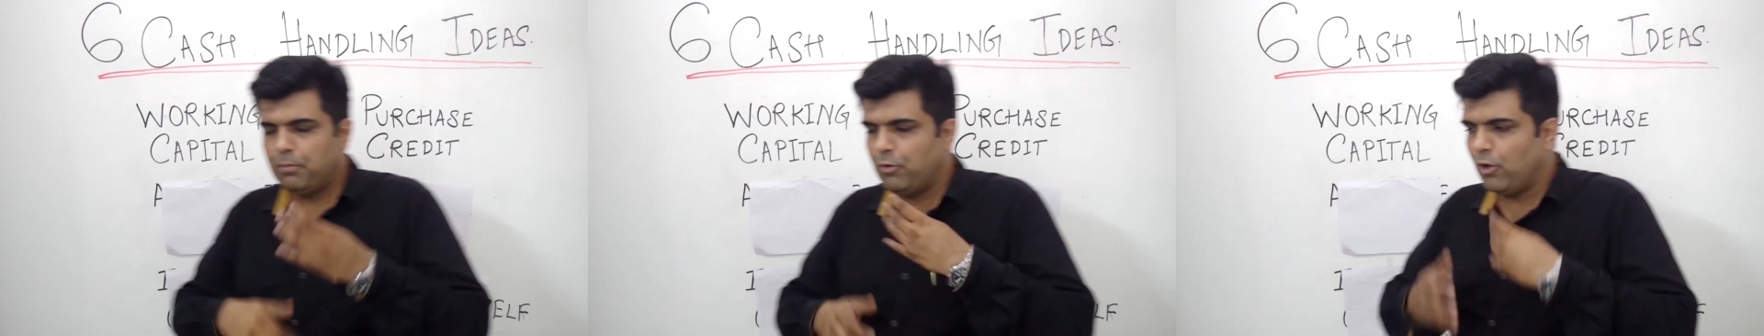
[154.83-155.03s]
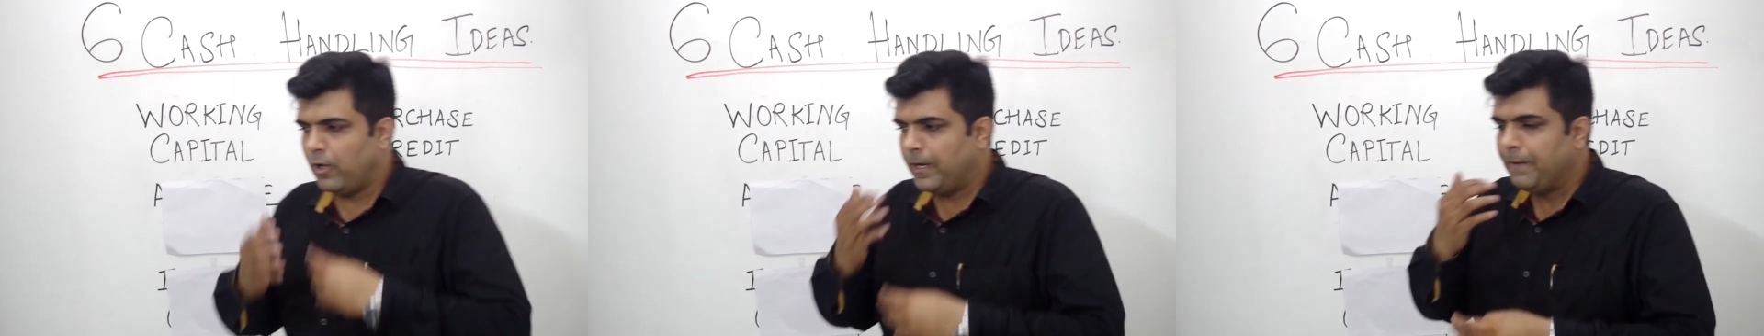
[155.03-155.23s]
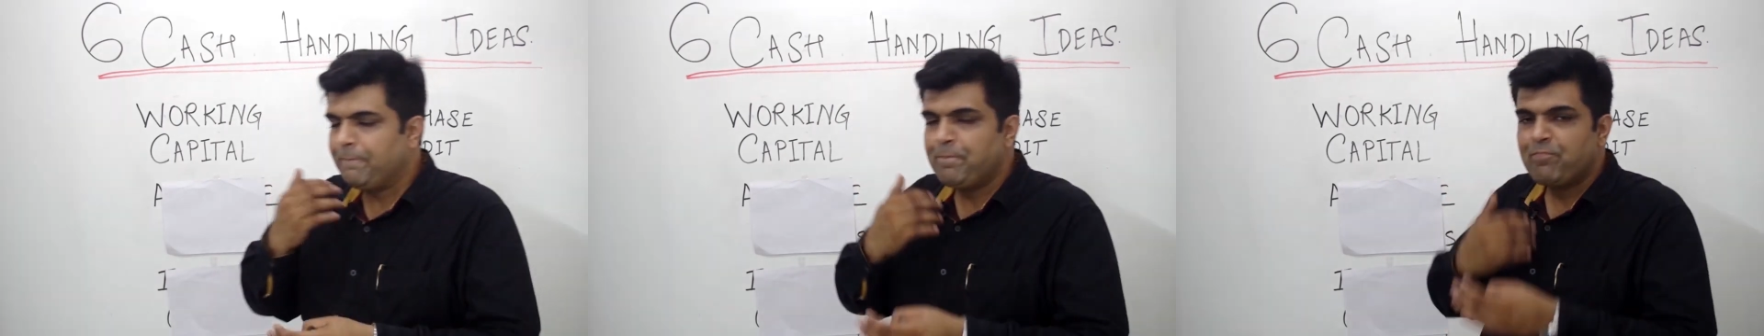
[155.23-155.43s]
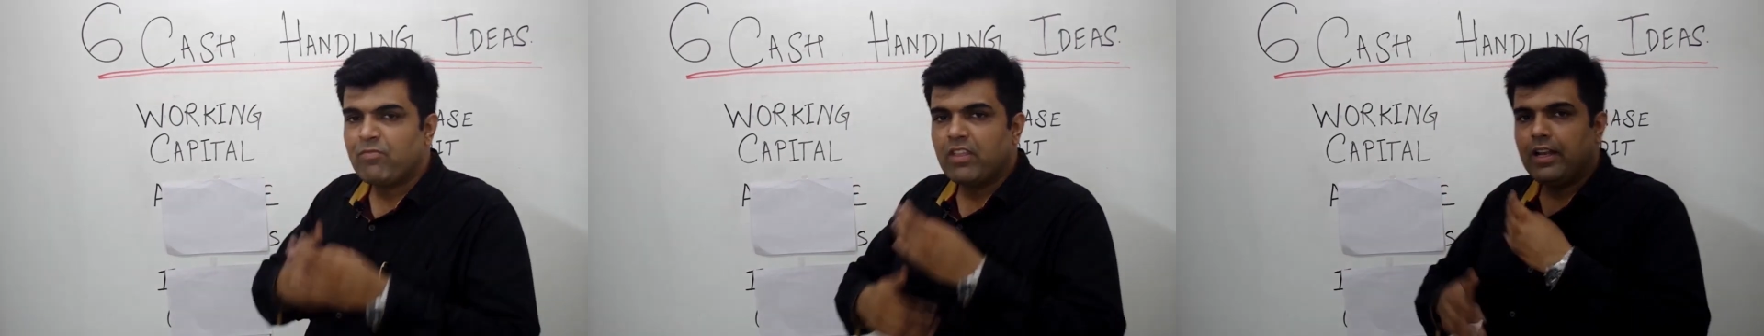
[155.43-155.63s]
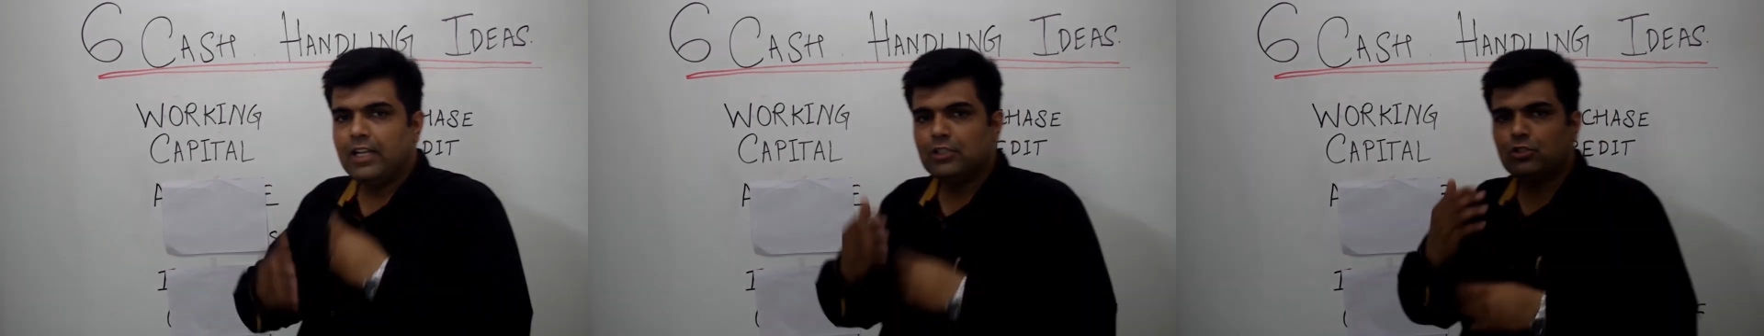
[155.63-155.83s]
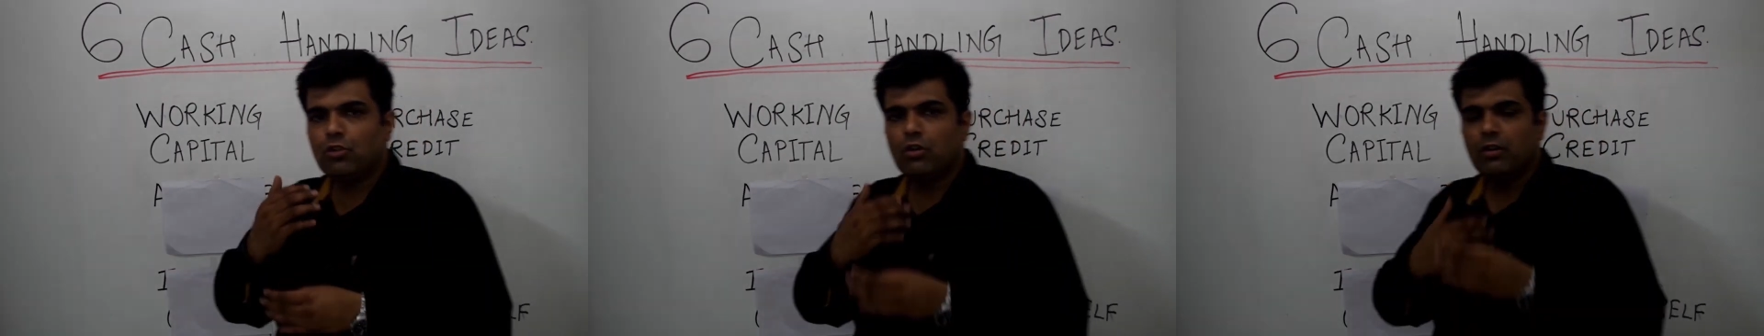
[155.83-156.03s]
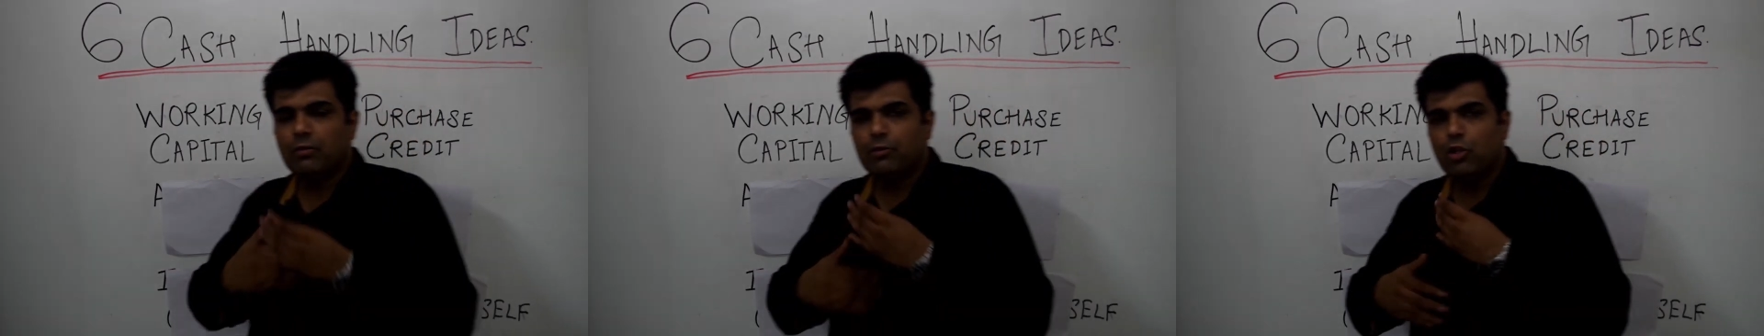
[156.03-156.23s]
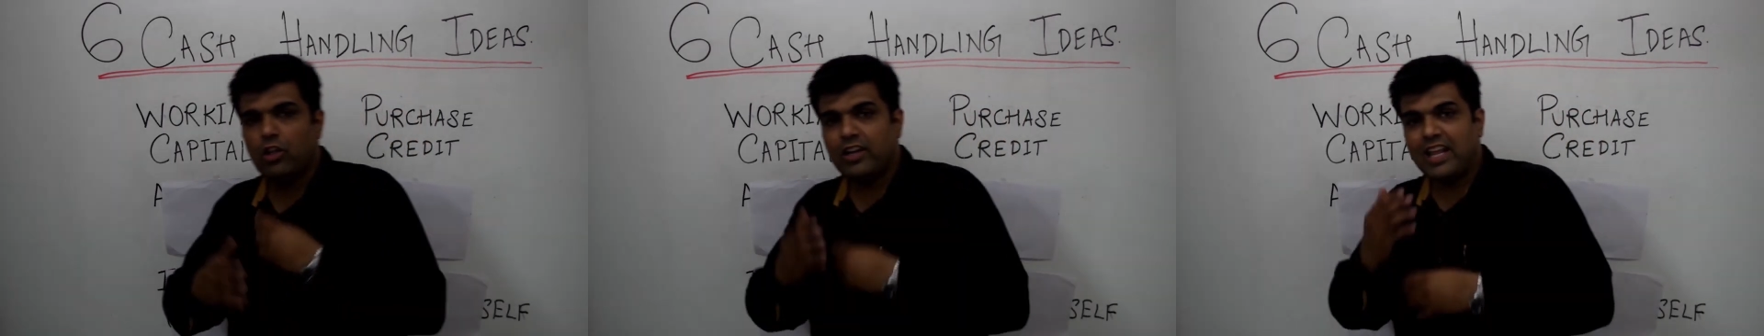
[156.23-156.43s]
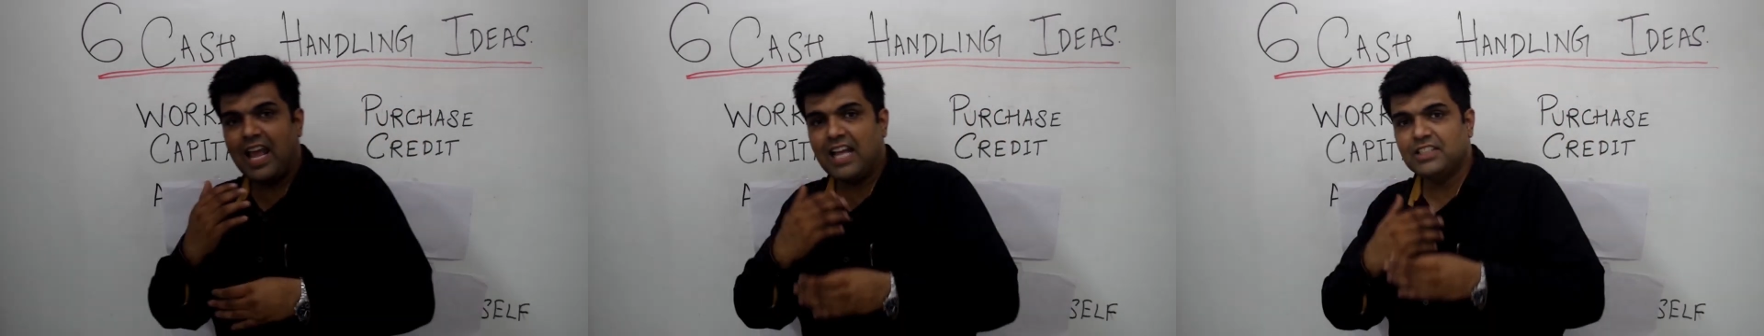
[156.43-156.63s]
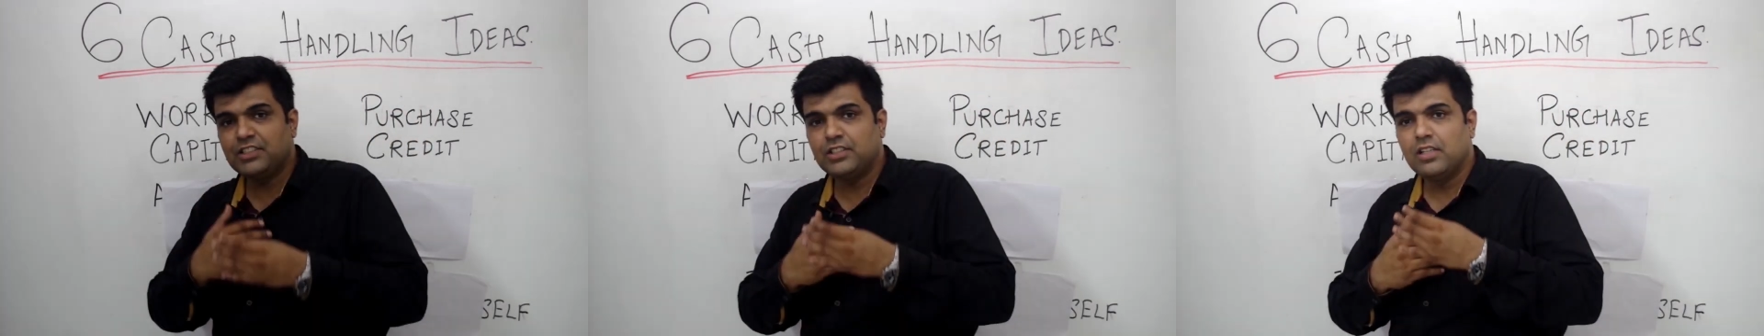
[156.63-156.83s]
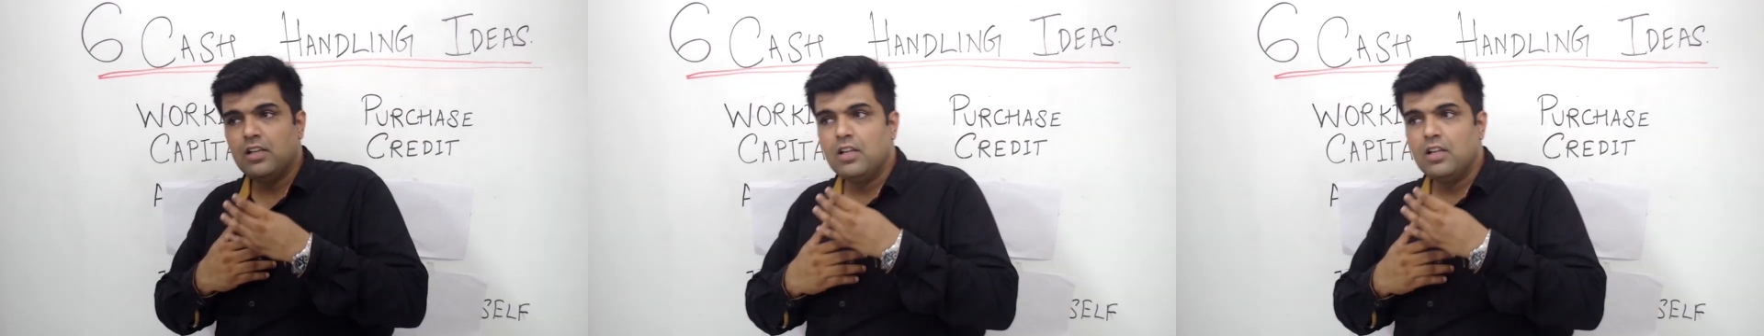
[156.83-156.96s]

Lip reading: your restaurant, your cash